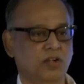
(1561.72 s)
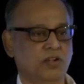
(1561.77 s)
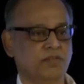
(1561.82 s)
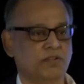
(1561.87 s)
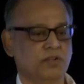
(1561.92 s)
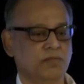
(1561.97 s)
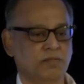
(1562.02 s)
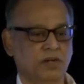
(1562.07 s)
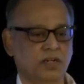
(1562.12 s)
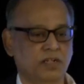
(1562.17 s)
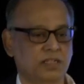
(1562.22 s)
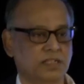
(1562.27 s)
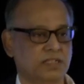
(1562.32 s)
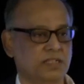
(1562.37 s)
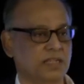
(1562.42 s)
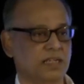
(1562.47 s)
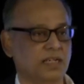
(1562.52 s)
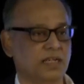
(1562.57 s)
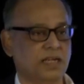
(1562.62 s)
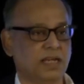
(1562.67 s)
of
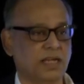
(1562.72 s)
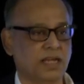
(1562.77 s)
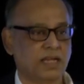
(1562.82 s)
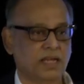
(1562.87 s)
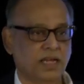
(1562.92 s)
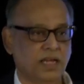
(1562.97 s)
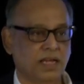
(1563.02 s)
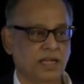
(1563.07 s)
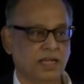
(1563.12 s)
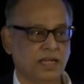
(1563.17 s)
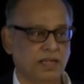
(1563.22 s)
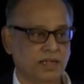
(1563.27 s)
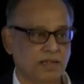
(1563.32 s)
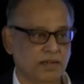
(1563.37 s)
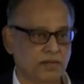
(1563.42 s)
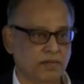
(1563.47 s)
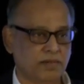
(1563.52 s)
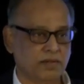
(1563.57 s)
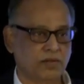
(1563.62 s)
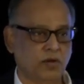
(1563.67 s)
commodity.
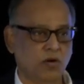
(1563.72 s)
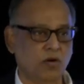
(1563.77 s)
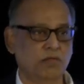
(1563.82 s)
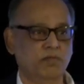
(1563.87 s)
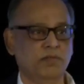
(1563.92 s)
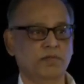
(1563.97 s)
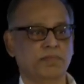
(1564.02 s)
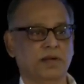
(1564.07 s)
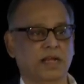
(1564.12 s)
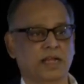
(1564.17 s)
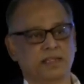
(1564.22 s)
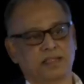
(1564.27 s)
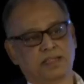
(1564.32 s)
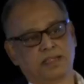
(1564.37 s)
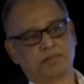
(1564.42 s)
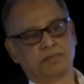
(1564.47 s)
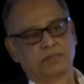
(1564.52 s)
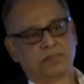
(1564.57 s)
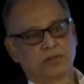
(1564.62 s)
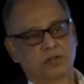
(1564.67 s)
Overbrand
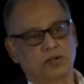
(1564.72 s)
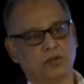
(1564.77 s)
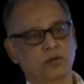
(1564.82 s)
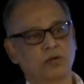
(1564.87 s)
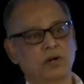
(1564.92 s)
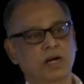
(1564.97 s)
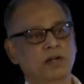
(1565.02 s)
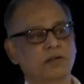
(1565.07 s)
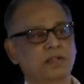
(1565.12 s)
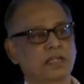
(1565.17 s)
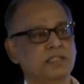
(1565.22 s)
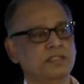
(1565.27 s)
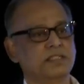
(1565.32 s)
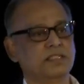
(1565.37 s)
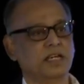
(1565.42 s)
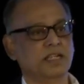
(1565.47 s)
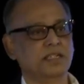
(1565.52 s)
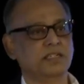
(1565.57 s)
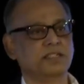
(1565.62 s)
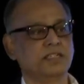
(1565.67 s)
them. Go out and
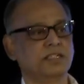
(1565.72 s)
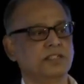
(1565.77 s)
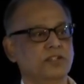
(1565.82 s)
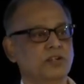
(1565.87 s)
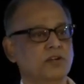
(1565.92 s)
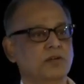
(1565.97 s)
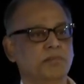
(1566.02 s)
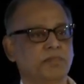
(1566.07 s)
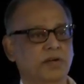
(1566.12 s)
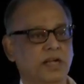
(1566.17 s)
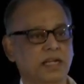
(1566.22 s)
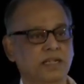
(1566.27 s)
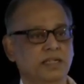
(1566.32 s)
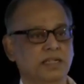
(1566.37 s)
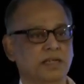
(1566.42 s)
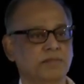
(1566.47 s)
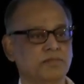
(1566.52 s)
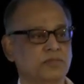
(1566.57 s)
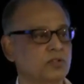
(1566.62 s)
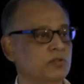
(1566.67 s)
sell it in your brand
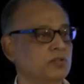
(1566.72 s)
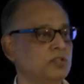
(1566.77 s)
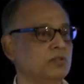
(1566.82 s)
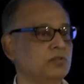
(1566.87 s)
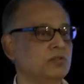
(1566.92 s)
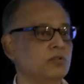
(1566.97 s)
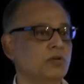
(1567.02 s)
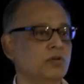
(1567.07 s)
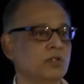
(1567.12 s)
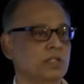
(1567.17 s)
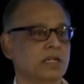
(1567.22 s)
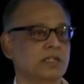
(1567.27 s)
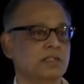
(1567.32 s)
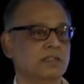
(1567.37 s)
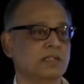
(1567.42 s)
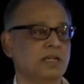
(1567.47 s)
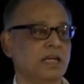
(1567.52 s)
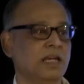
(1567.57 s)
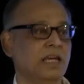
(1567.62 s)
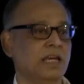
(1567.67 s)
name so you know that
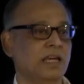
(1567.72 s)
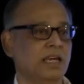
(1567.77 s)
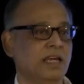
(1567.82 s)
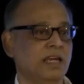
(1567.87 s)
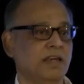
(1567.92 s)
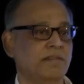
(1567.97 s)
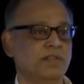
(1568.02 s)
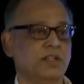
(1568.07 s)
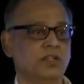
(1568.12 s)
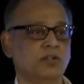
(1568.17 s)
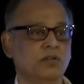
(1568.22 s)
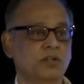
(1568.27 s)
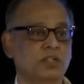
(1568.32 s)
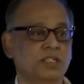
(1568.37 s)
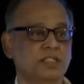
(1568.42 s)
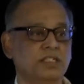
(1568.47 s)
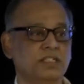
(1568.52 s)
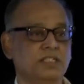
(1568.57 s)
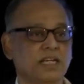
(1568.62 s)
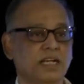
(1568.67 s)
if the donor
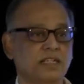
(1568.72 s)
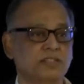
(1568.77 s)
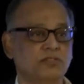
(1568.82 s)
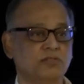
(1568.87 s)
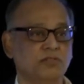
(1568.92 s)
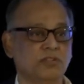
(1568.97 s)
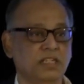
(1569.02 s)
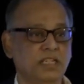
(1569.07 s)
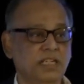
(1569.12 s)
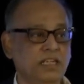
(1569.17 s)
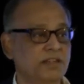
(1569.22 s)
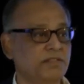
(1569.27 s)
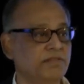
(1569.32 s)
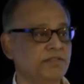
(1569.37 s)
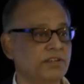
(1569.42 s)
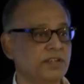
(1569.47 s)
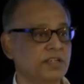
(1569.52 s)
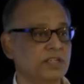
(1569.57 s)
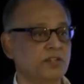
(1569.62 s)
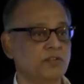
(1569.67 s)
decides to
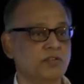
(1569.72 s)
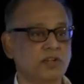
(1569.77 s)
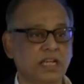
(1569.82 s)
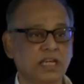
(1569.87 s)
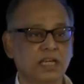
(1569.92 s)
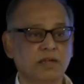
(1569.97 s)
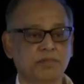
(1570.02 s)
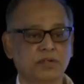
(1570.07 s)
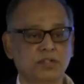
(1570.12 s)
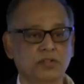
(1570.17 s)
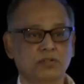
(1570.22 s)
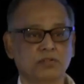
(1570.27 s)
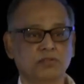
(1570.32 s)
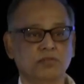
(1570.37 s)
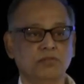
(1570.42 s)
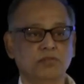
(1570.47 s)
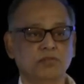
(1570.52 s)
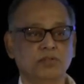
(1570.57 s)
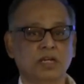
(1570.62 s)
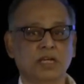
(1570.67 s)
leave, you're able
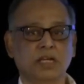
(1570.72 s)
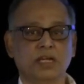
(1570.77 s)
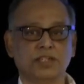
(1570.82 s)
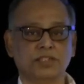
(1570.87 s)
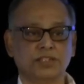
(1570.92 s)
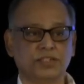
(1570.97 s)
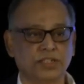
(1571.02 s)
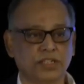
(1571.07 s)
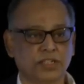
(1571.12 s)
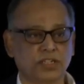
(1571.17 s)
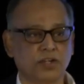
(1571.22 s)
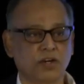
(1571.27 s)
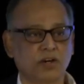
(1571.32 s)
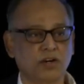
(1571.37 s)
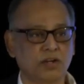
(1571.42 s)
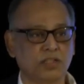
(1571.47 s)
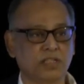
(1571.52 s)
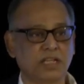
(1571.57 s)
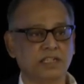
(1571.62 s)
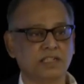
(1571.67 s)
to
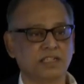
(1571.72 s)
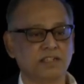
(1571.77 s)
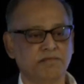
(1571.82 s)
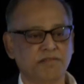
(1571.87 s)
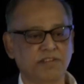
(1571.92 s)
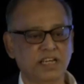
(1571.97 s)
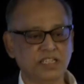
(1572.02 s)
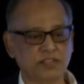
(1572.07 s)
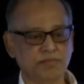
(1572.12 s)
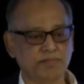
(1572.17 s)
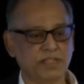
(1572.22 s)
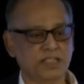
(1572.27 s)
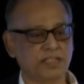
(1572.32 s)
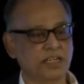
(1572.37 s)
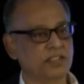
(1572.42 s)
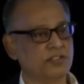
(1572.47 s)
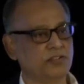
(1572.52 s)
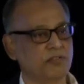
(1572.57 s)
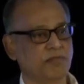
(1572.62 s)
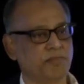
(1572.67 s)
secure that investment
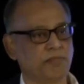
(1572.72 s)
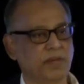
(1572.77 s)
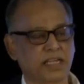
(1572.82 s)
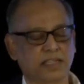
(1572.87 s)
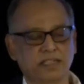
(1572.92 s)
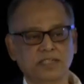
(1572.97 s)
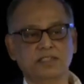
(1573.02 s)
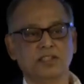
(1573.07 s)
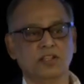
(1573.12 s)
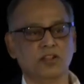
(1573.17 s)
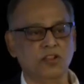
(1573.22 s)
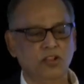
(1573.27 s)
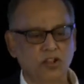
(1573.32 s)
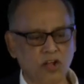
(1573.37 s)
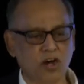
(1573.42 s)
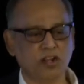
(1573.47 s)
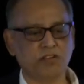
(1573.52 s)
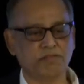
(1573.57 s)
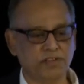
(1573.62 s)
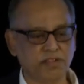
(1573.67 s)
that you've made. There's a
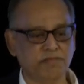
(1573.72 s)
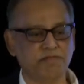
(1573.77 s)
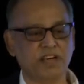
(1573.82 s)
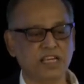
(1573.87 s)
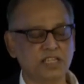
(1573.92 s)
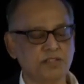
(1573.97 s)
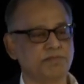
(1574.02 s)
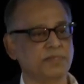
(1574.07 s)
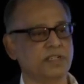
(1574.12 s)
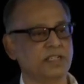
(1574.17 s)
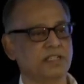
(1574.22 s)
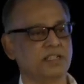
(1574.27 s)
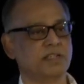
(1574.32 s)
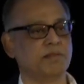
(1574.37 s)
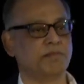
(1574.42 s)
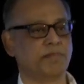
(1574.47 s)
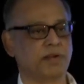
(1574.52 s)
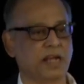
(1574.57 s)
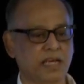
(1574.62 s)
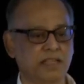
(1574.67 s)
lot of investment in the
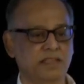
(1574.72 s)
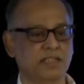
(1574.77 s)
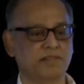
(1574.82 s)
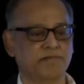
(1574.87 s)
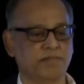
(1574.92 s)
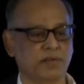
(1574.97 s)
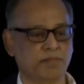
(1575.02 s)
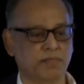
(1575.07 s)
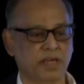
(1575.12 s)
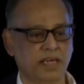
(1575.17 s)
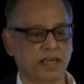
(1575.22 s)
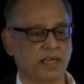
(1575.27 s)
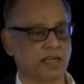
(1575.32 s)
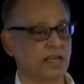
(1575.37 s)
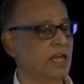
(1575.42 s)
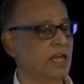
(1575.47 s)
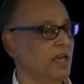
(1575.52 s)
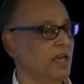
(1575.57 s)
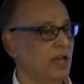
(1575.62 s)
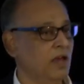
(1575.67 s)
brand that we make.
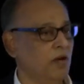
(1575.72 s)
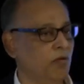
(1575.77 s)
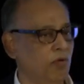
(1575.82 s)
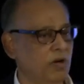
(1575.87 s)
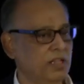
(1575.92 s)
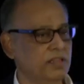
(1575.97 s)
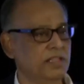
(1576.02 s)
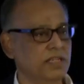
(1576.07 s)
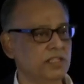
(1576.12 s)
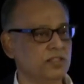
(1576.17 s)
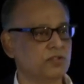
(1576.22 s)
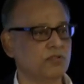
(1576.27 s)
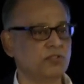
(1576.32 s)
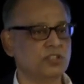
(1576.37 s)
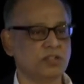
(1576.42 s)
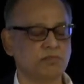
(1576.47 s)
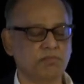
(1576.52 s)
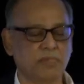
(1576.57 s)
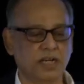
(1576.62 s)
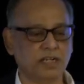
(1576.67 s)
One thing
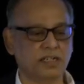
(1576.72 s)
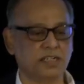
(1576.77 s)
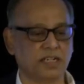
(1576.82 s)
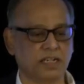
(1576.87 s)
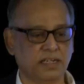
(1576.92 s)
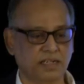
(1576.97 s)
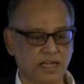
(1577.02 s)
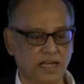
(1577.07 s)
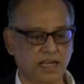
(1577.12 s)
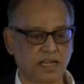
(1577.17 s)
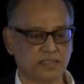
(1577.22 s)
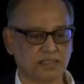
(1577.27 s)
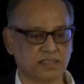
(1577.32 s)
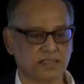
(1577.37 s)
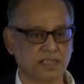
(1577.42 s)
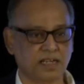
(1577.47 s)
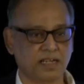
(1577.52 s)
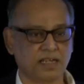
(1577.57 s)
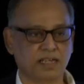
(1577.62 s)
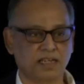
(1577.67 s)
social marketing
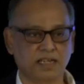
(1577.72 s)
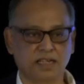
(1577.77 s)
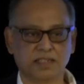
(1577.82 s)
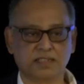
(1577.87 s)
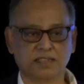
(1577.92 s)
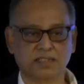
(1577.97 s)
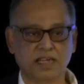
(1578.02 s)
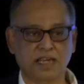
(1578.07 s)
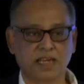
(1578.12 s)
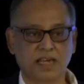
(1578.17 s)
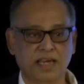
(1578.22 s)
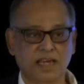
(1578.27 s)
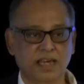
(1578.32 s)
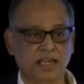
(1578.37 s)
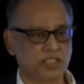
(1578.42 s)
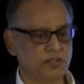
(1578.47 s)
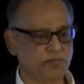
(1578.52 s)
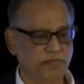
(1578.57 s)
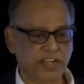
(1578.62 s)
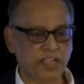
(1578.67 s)
does is
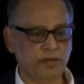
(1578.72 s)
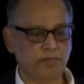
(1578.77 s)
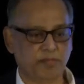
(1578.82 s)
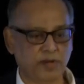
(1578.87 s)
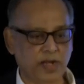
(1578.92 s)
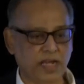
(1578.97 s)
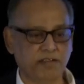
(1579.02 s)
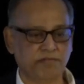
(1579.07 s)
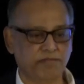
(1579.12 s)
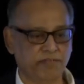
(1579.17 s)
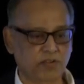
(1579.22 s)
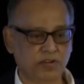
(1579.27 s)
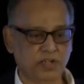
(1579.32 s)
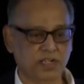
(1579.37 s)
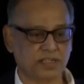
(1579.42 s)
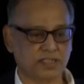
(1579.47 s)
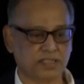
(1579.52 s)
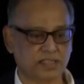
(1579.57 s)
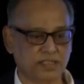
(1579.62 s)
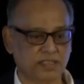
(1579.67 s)
it's very brand
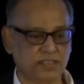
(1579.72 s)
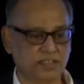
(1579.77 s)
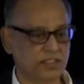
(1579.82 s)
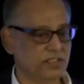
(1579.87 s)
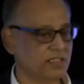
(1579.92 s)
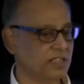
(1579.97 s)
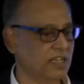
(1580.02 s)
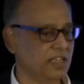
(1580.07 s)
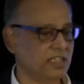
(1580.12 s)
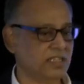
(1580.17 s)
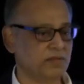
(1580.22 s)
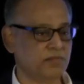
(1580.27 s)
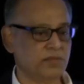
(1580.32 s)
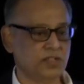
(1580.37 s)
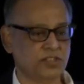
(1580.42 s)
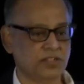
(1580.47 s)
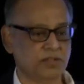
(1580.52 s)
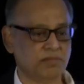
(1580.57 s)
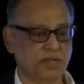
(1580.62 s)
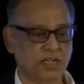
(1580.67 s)
focused, just like
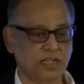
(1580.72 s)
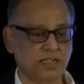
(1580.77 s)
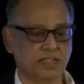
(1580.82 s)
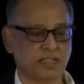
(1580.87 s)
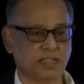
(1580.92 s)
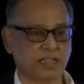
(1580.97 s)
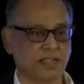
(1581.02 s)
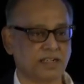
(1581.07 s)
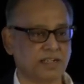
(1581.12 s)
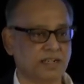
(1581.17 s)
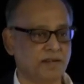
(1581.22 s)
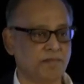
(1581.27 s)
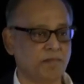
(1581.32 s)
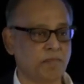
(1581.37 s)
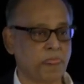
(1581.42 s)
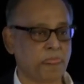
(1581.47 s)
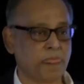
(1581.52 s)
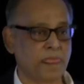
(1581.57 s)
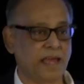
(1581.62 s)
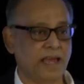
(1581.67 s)
commercial marketing.
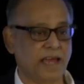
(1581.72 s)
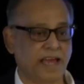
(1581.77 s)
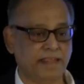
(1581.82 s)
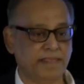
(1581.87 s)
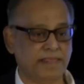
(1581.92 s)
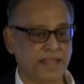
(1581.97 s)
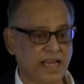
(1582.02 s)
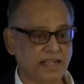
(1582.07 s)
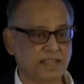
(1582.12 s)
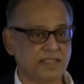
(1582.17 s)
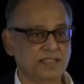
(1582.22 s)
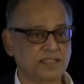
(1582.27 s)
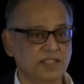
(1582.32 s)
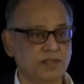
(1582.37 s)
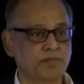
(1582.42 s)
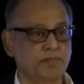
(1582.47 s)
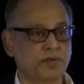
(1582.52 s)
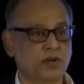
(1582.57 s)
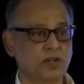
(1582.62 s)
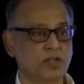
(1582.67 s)
And that is
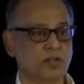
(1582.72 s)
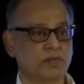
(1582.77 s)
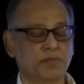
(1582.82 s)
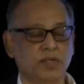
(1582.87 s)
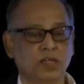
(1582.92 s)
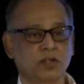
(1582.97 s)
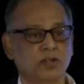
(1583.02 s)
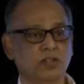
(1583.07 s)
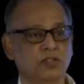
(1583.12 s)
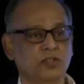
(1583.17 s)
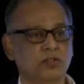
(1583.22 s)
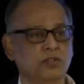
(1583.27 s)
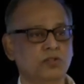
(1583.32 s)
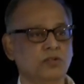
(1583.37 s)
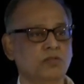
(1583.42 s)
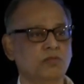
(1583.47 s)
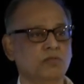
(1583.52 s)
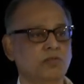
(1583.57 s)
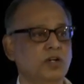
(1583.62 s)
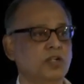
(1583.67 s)
important because you
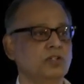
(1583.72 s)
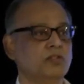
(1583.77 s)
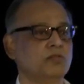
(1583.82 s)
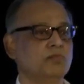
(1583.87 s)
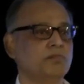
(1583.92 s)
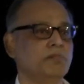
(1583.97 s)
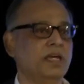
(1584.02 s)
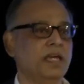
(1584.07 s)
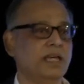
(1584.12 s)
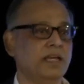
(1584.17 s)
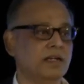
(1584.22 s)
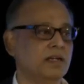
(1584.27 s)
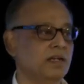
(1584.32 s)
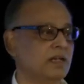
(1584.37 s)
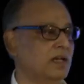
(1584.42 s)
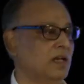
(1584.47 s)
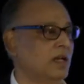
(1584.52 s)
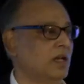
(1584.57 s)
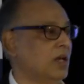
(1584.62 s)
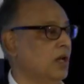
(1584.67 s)
don't want to make
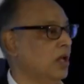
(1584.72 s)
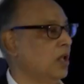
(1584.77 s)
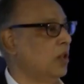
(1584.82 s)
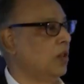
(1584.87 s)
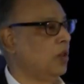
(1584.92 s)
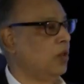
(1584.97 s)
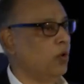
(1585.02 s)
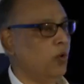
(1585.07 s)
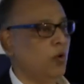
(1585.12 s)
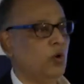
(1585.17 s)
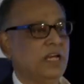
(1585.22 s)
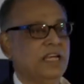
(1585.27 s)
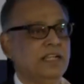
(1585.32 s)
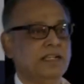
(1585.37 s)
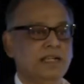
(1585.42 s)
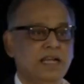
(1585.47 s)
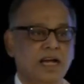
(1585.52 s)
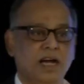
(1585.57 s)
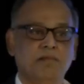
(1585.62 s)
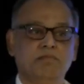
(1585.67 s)
low
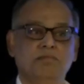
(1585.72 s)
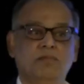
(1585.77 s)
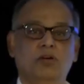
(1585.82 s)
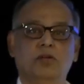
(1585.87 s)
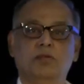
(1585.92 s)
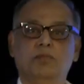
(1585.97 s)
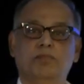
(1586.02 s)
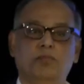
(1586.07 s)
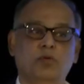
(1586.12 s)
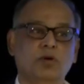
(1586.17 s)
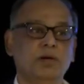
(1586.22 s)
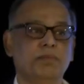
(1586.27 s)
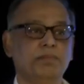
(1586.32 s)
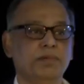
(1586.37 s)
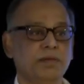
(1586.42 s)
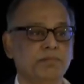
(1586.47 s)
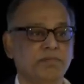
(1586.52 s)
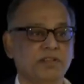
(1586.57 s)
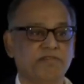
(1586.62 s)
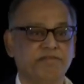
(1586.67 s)
income or poor
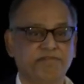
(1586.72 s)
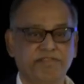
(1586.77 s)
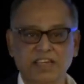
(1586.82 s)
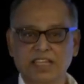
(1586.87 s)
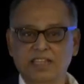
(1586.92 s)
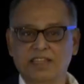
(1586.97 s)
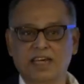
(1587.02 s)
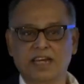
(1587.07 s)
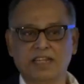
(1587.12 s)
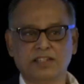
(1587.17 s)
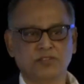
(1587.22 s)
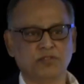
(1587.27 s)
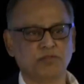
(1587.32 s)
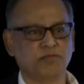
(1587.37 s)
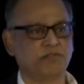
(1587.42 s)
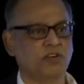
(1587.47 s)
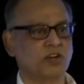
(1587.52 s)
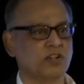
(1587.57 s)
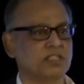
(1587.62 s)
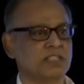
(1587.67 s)
people feel that
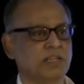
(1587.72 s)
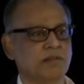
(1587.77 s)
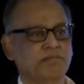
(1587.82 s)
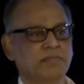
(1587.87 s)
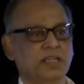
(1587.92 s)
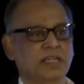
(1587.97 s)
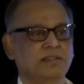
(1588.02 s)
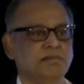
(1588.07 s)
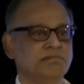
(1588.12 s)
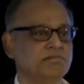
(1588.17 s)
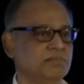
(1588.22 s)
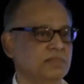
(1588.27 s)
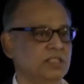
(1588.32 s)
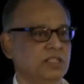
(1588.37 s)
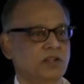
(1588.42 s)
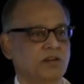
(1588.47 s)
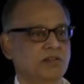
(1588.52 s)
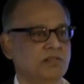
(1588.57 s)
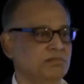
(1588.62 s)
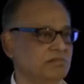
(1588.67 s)
you've got something, you
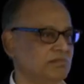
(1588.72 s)
know,